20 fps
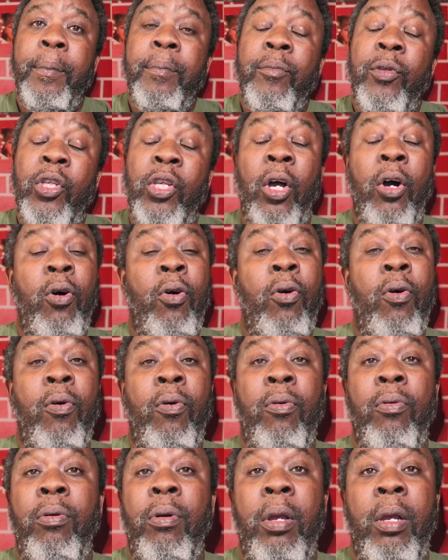
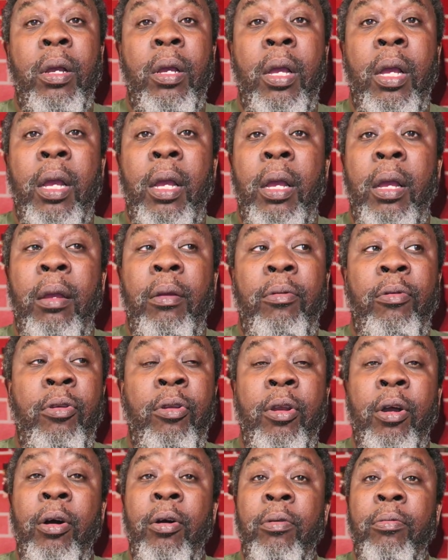So, you
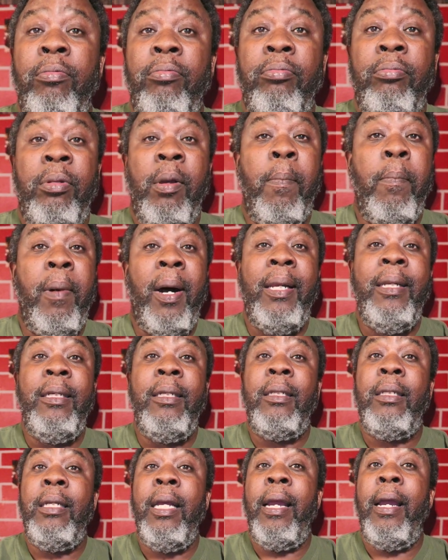know, the
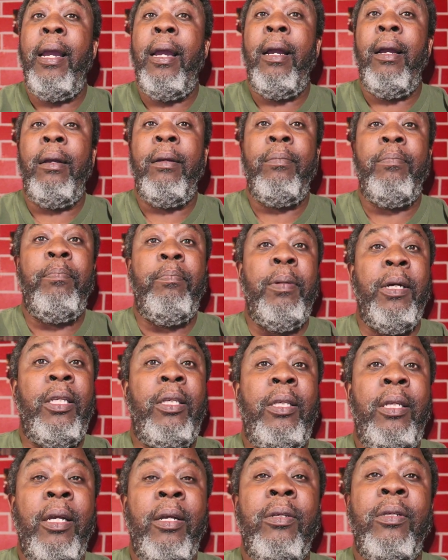money's there,
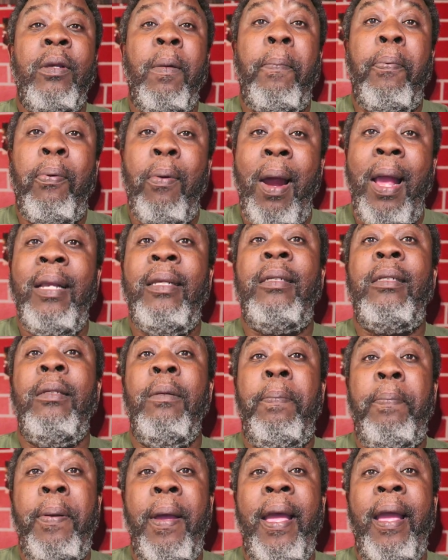but there's a price to
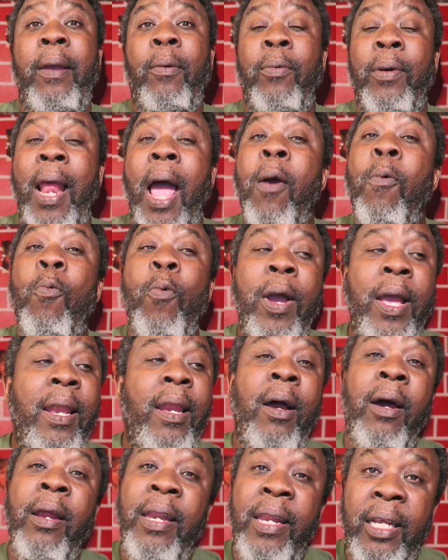pay. When I
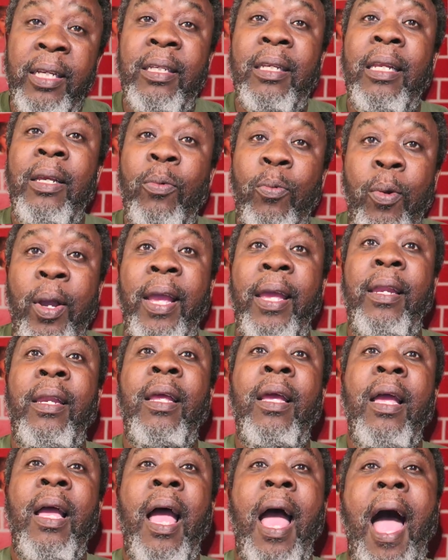initially went
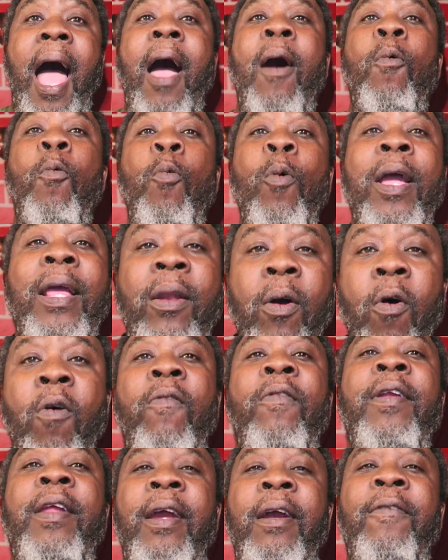
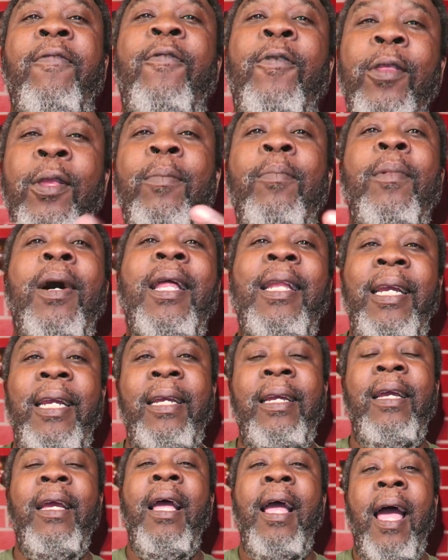over there for the money.
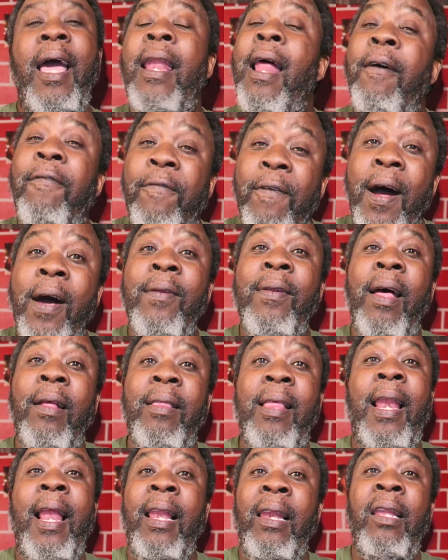And I found out
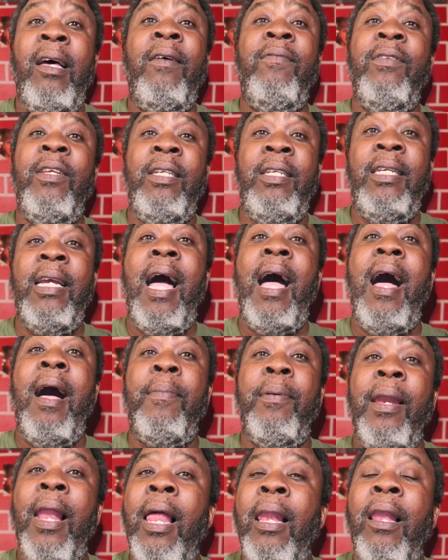that I loved the job,
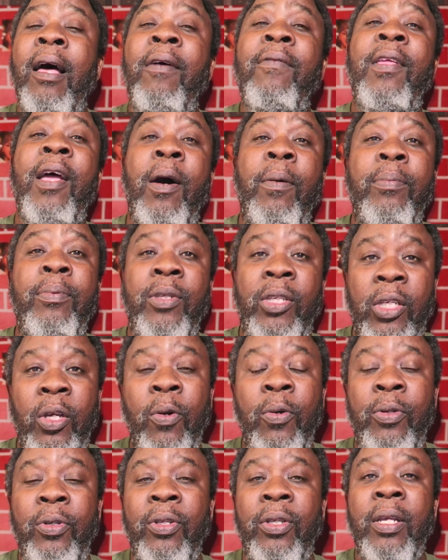and I loved helping
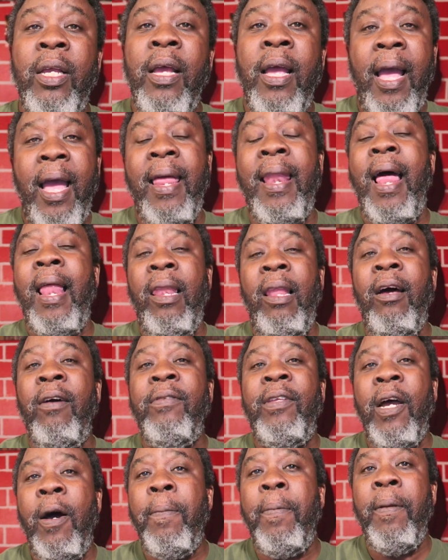soldiers, and I
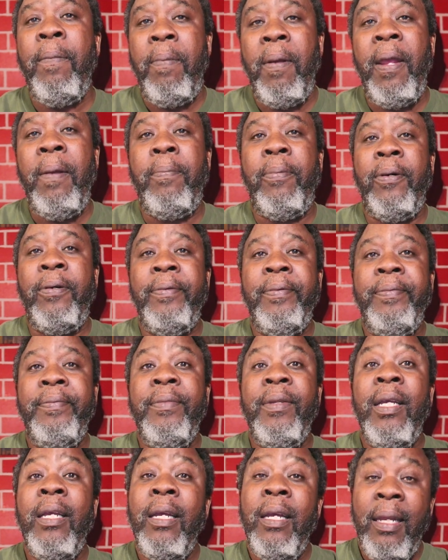loved helping people.
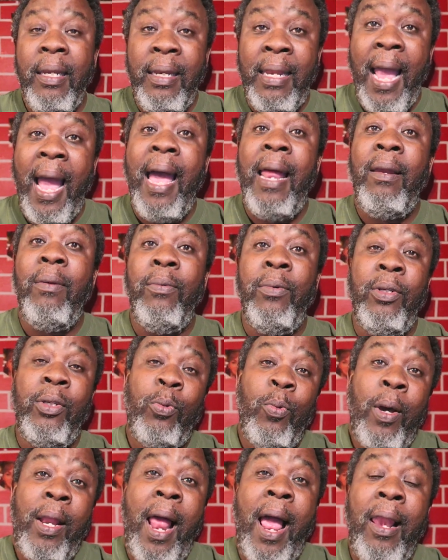That was
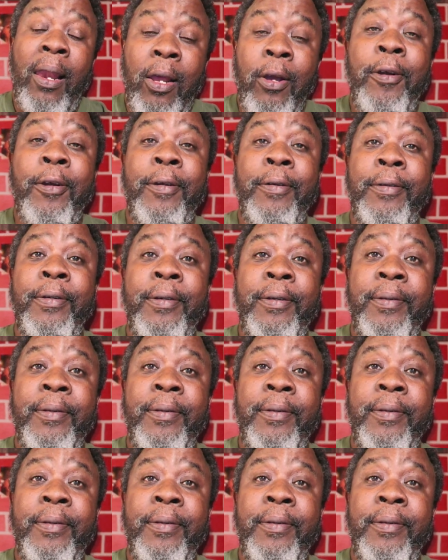what I learned.